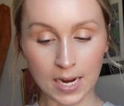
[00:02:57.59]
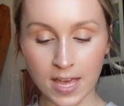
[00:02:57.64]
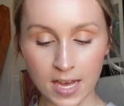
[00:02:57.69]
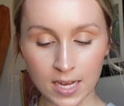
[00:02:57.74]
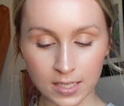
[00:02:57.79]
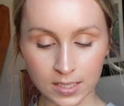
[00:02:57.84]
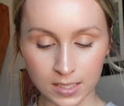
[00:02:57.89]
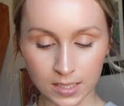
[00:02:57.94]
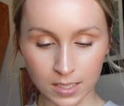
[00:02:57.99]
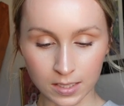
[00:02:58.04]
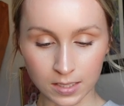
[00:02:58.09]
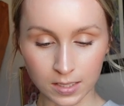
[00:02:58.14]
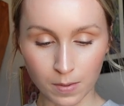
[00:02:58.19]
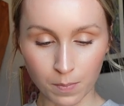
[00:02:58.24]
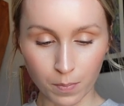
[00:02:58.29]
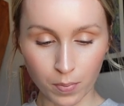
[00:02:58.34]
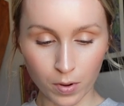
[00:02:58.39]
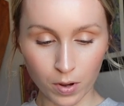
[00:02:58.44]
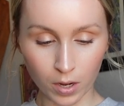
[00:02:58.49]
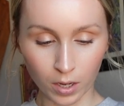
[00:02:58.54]
This is the
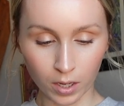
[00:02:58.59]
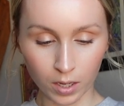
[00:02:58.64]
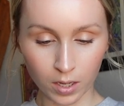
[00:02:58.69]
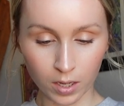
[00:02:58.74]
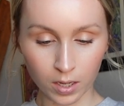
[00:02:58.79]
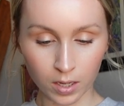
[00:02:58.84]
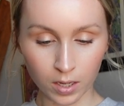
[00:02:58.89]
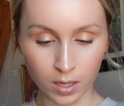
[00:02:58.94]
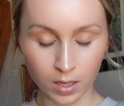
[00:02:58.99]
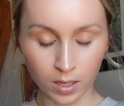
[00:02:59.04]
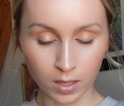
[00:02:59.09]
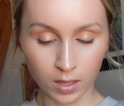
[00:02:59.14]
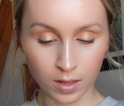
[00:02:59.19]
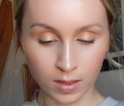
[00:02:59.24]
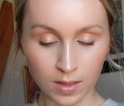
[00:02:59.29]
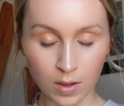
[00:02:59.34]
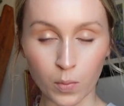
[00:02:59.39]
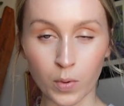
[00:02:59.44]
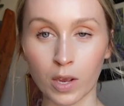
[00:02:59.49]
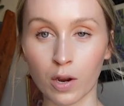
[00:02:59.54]
book
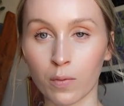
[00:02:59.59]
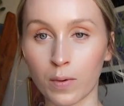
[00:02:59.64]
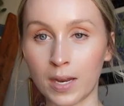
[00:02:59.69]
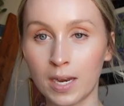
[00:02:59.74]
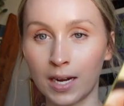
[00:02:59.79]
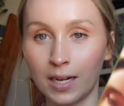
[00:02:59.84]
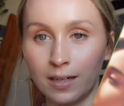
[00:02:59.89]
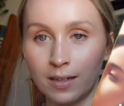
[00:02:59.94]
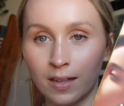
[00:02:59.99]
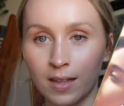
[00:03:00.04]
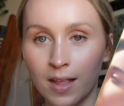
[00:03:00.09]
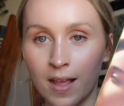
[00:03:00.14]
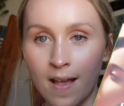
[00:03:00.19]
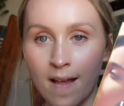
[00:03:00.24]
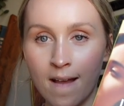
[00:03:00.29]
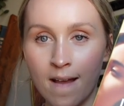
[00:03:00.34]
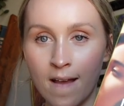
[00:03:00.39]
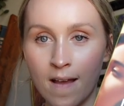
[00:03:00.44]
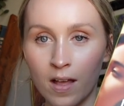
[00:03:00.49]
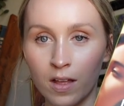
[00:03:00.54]
that we are reading.
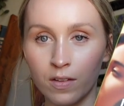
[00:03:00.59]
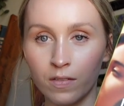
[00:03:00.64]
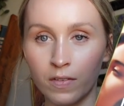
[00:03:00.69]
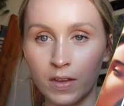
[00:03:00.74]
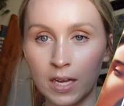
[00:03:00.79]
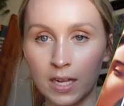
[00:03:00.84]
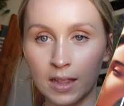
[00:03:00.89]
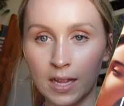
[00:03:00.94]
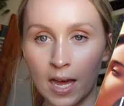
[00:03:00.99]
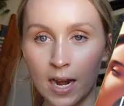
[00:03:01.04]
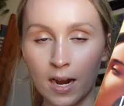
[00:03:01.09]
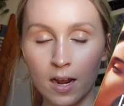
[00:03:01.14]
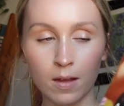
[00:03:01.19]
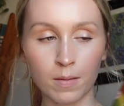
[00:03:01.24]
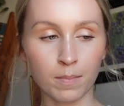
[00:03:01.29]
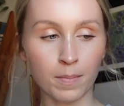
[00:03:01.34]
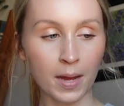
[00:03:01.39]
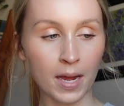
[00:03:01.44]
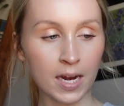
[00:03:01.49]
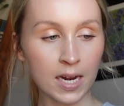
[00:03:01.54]
Violeta
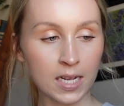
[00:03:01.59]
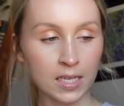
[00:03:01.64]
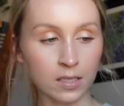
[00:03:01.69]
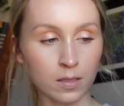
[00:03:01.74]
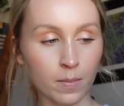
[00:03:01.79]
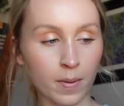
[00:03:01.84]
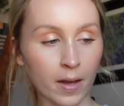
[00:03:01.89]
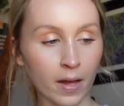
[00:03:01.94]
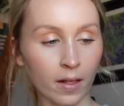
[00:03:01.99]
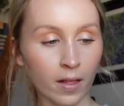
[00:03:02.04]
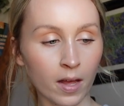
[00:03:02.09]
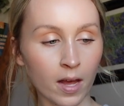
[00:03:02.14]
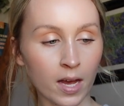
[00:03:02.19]
by Isabel